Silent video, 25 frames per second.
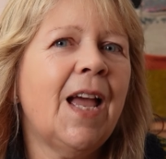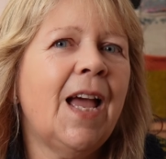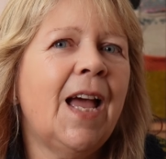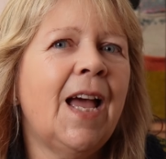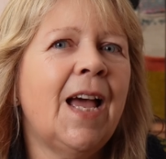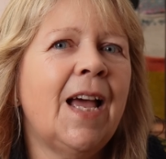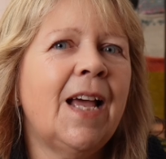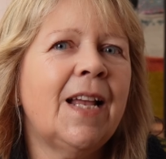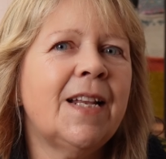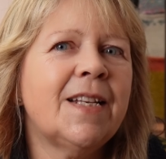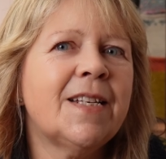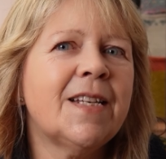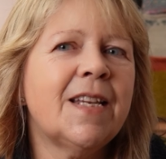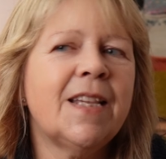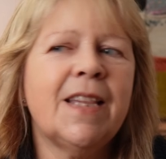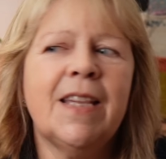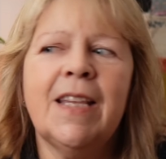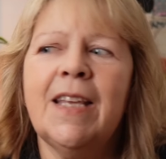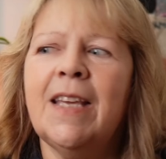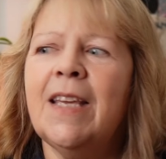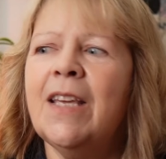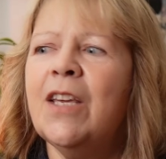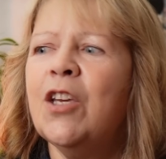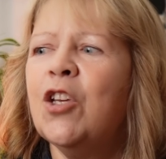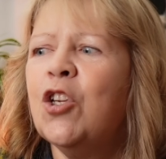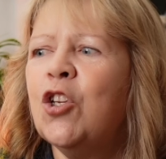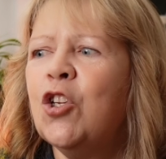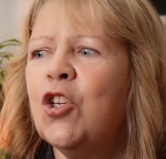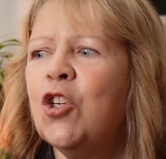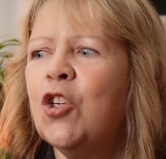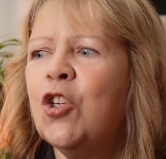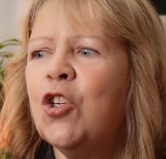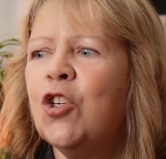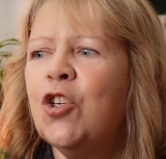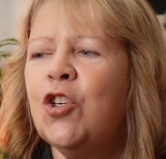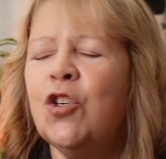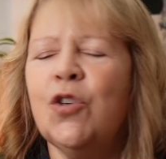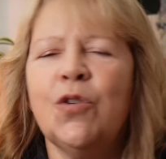and the
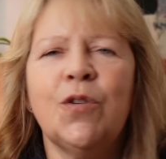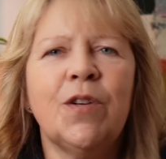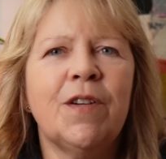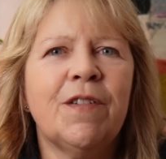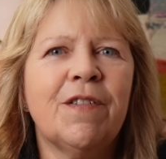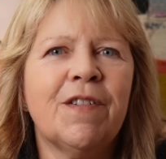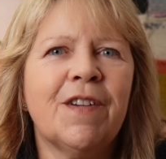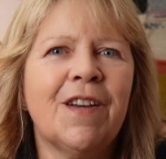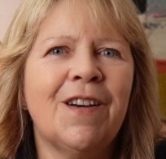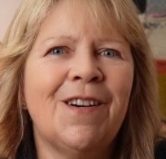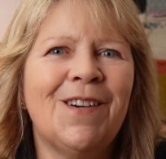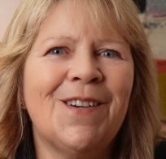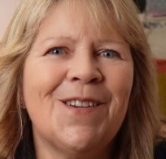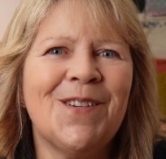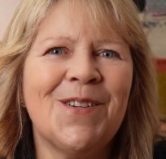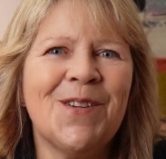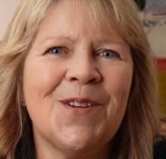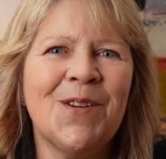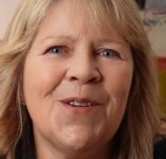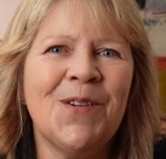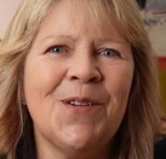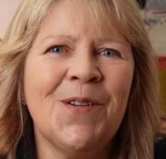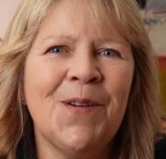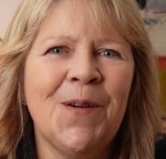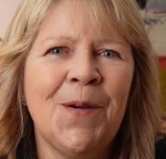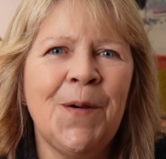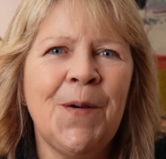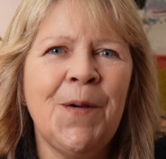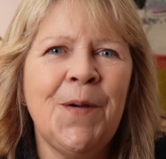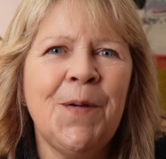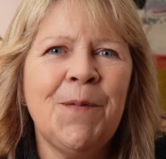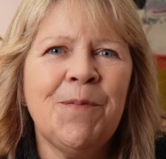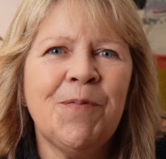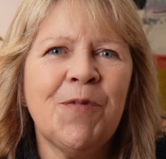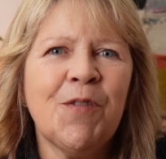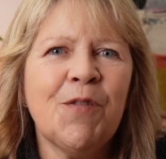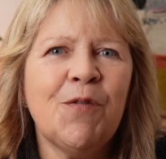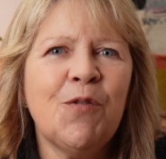Judith cardigan
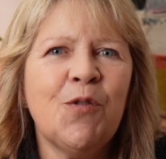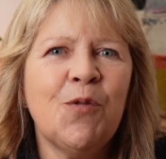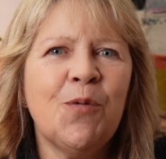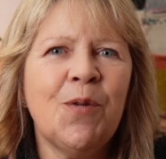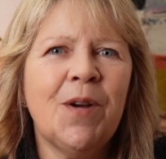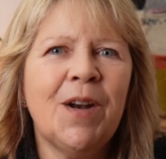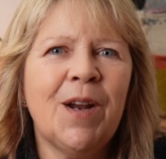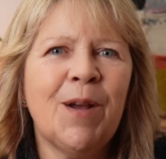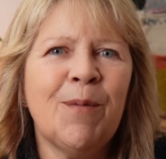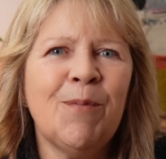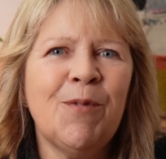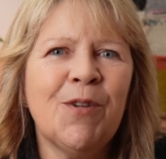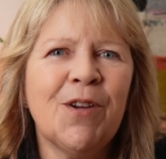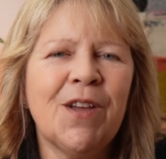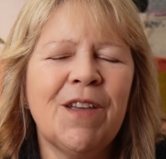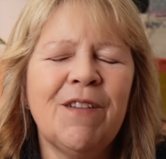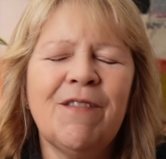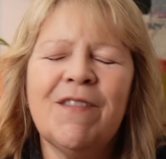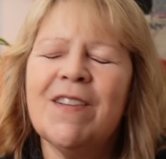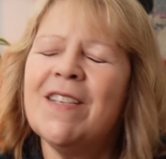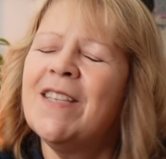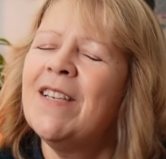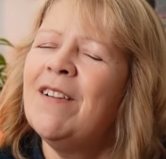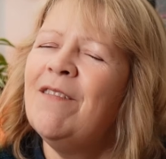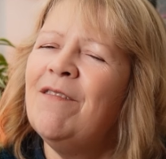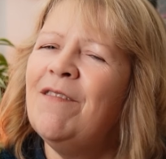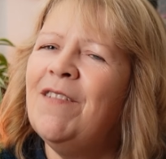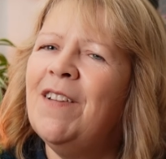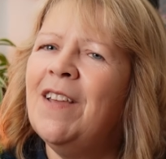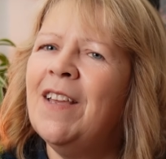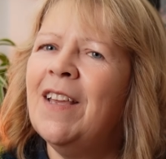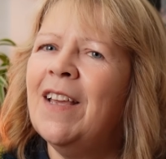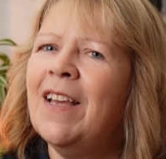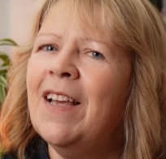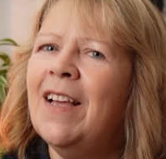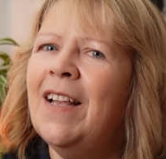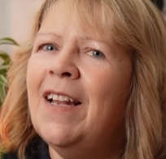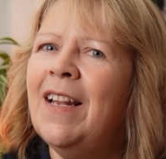for when I'm looking for
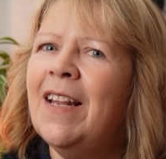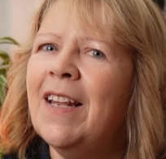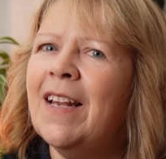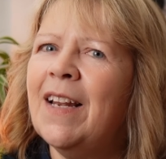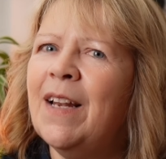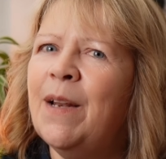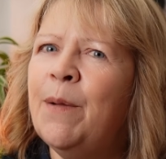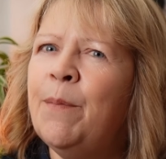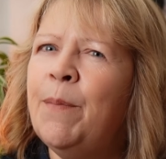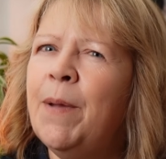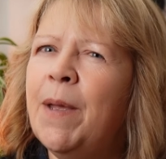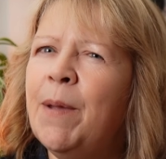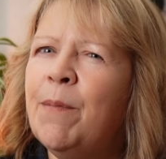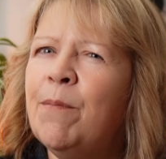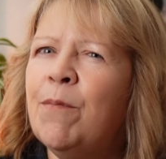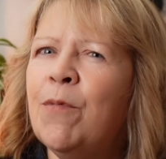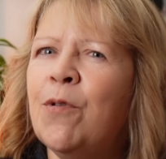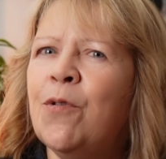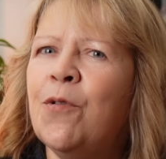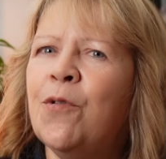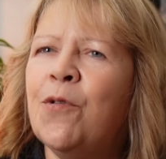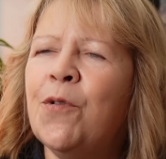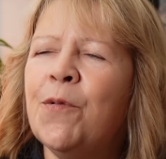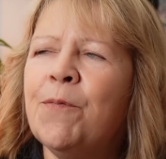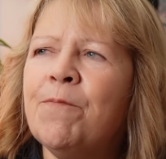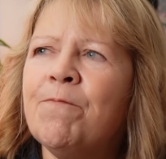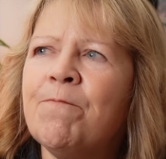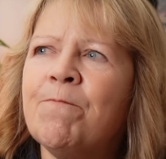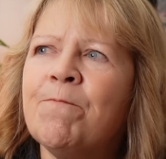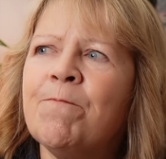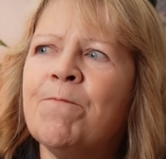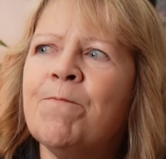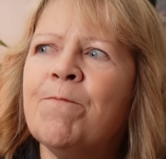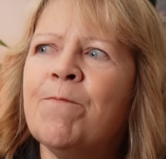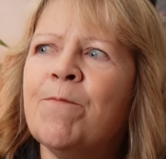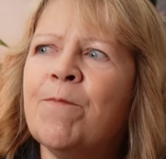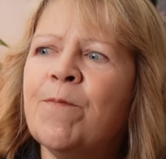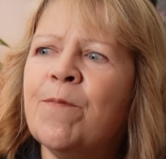something a little bit more
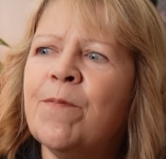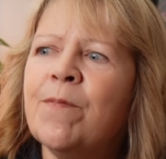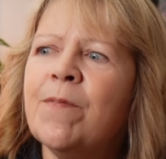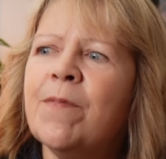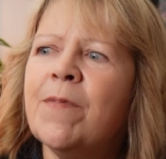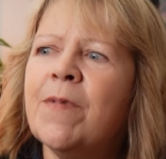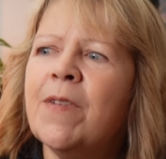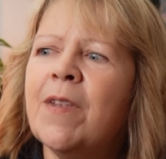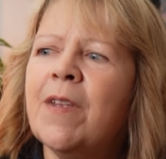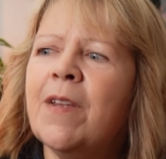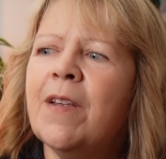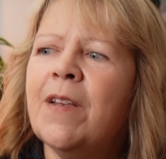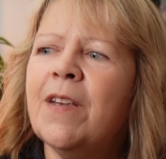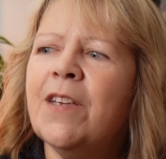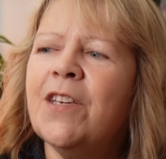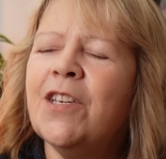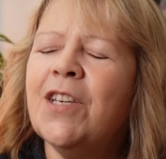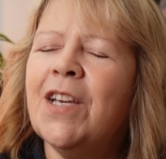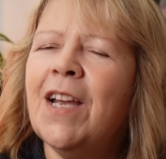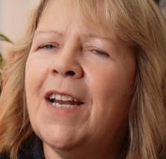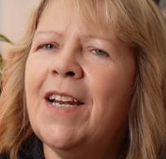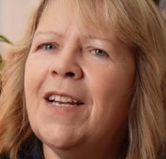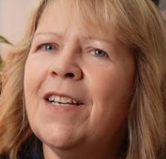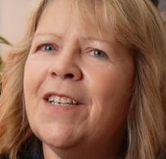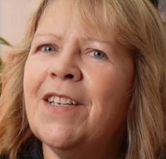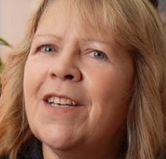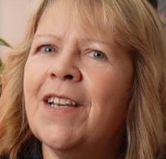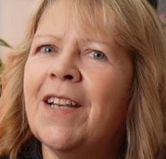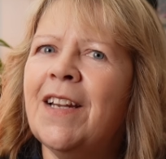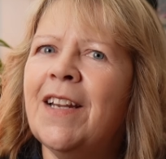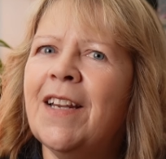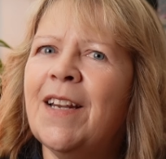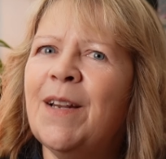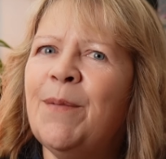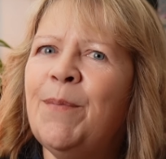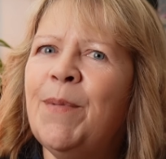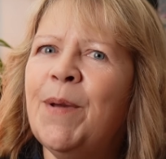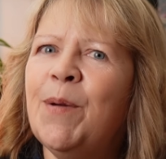challenging, a
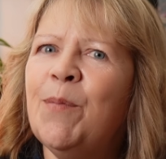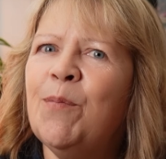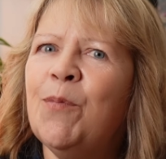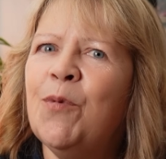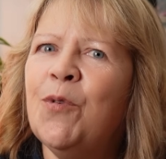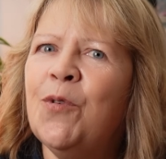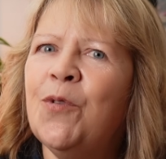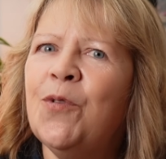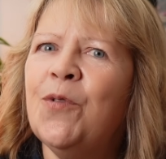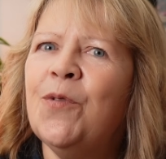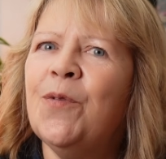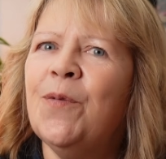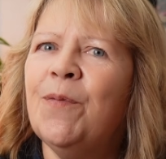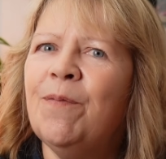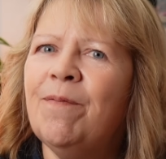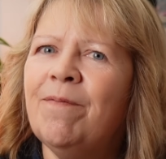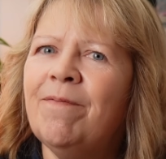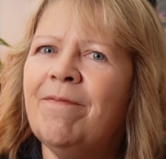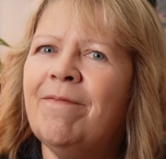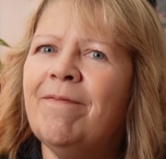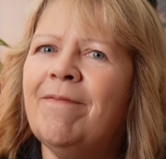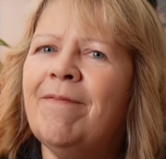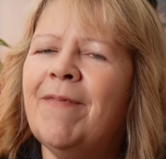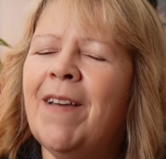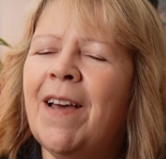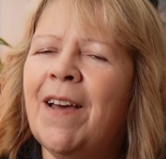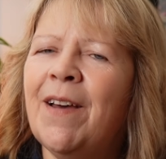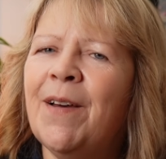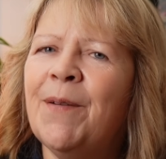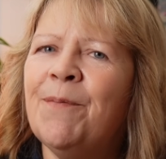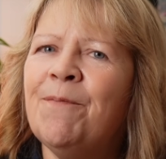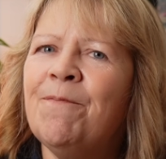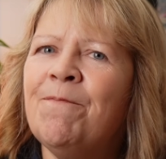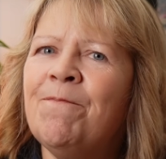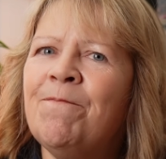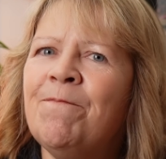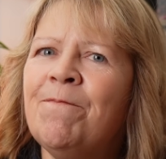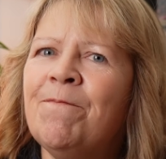little bit more
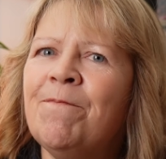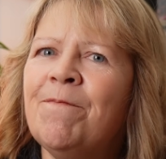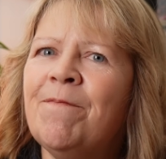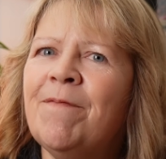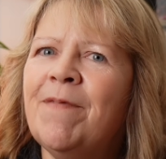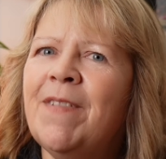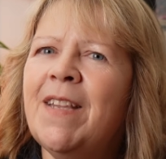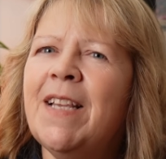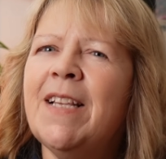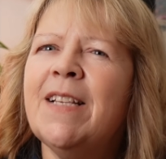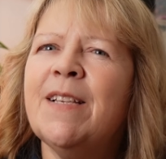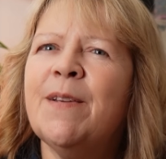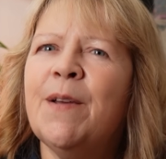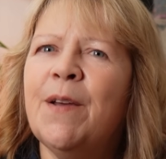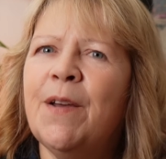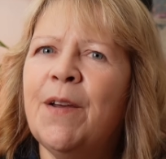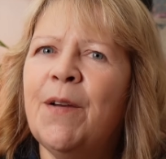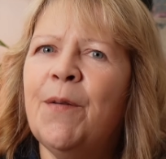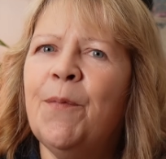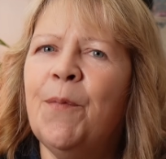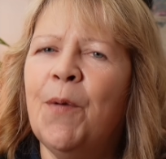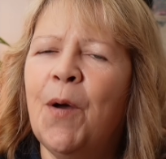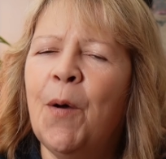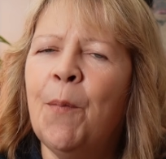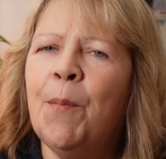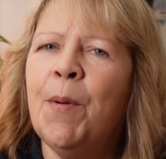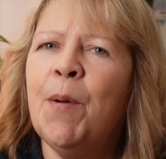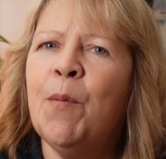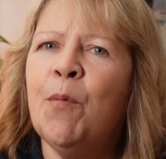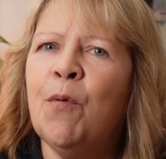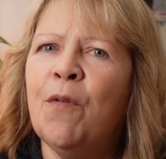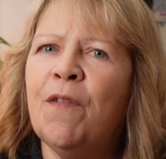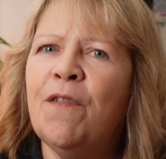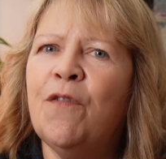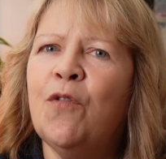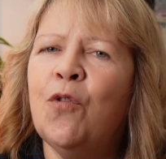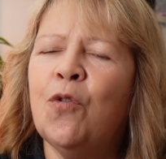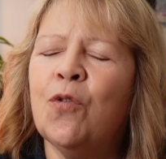needs a bit
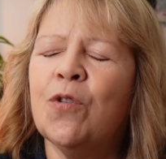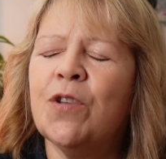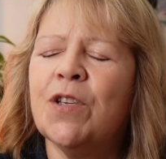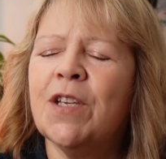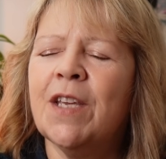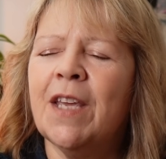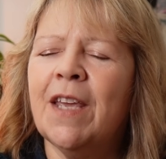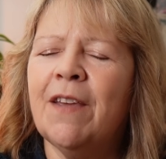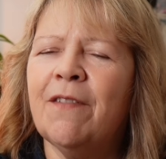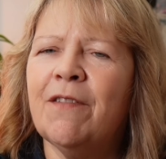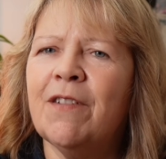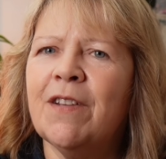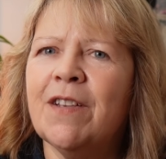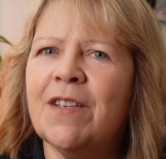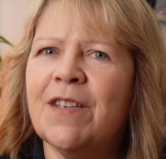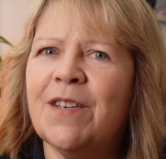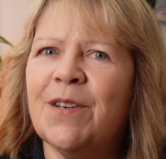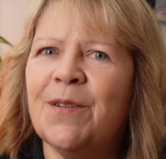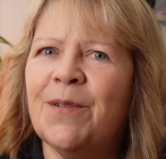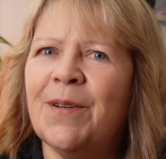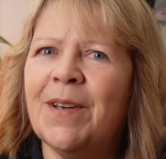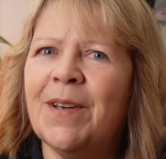more thought given to